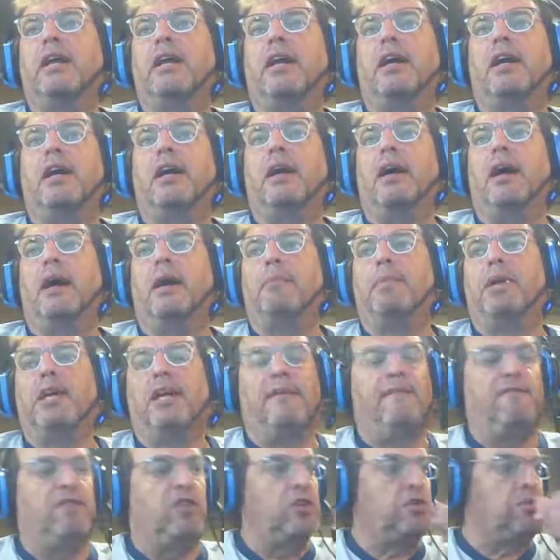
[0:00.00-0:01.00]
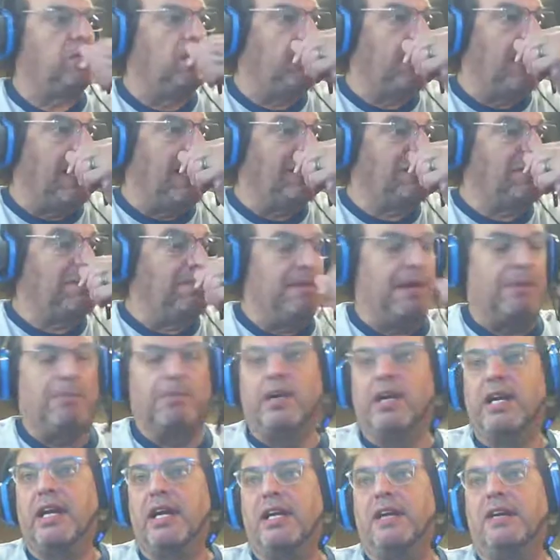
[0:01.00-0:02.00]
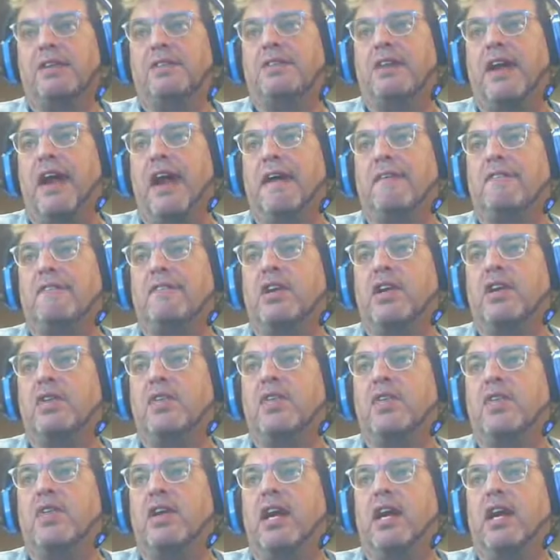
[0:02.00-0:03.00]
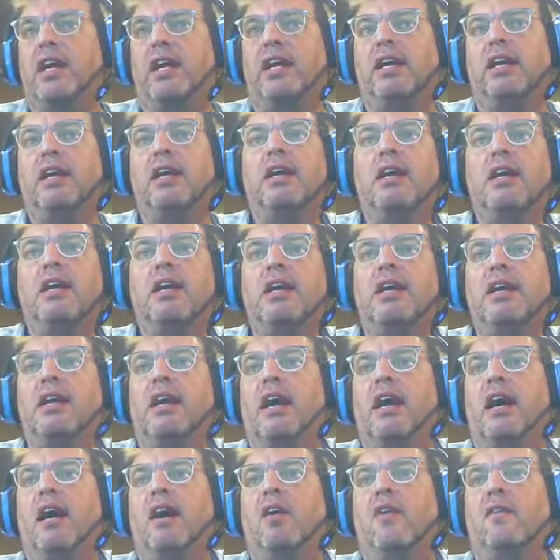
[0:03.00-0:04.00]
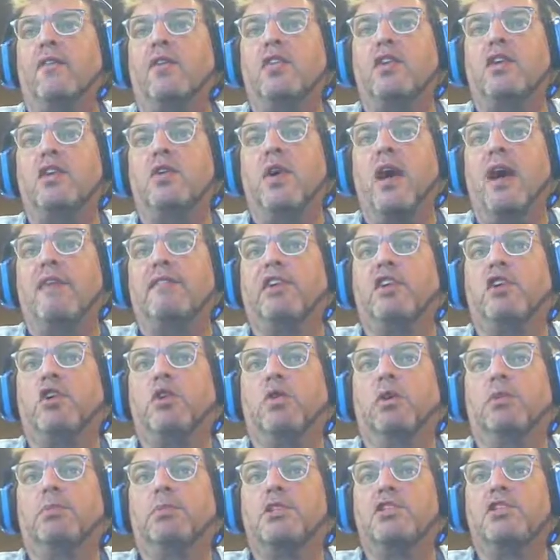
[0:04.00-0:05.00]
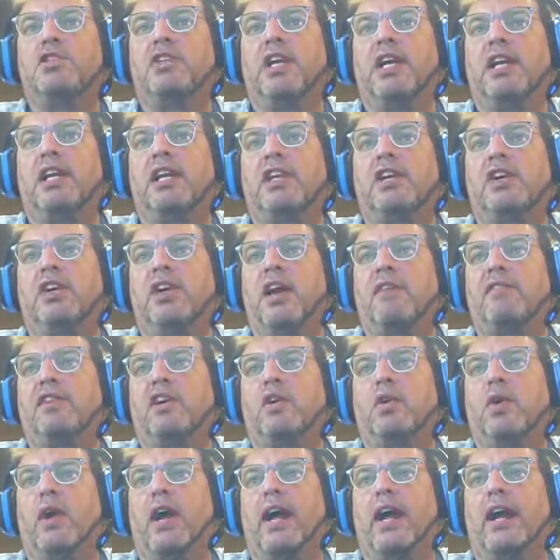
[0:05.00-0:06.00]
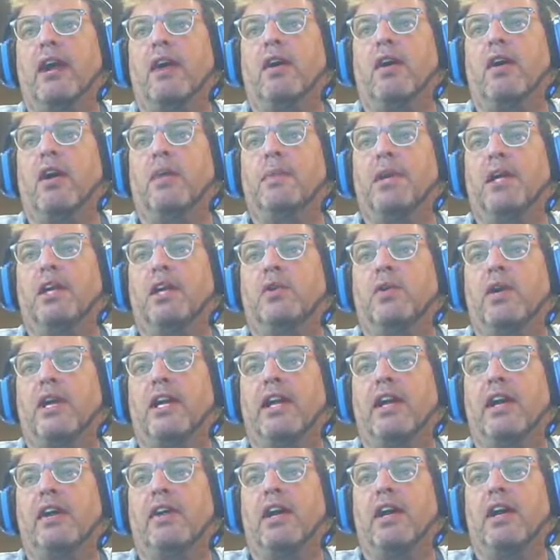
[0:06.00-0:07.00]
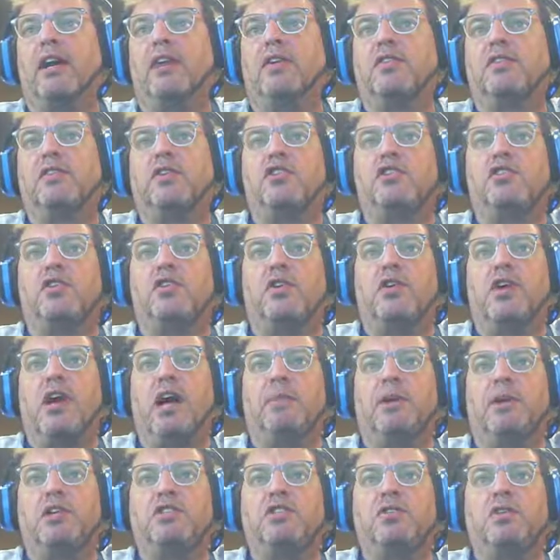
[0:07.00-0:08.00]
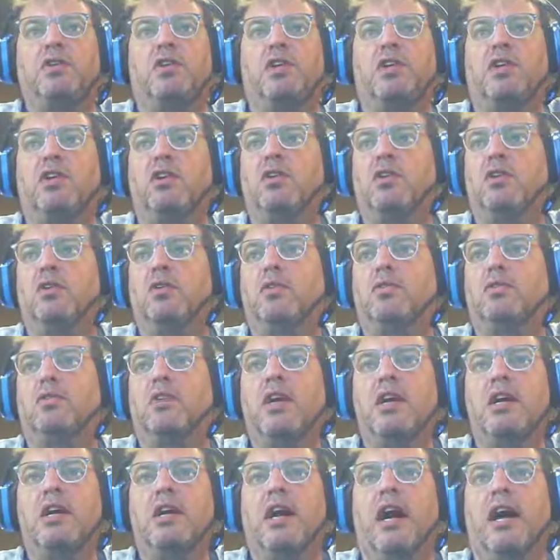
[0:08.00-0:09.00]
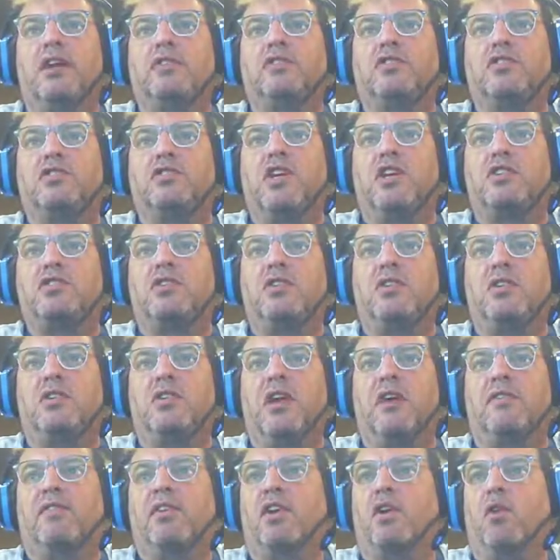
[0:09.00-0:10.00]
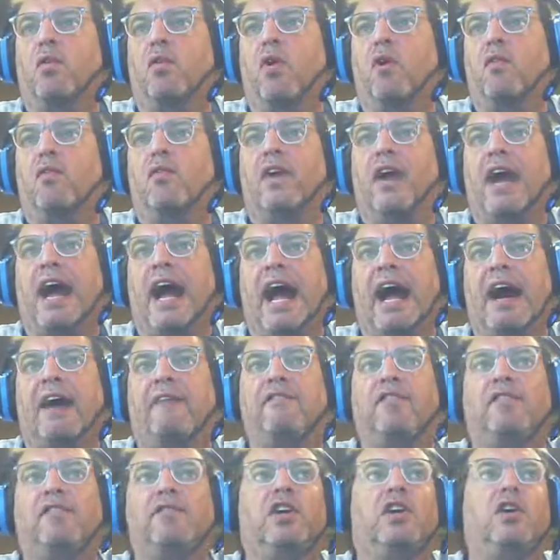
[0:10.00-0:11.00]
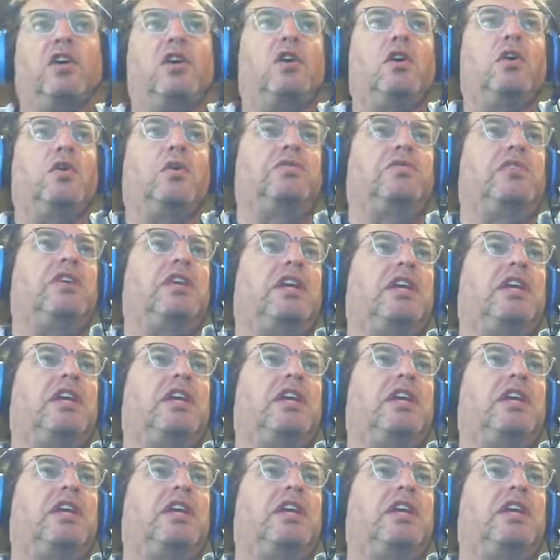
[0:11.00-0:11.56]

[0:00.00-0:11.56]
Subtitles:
In VirtualBox, memory is everything. Hopefully you have a newer machine and you're going to have a green area here that's going to show you how much you can use. I suggest that you never go over half of your host.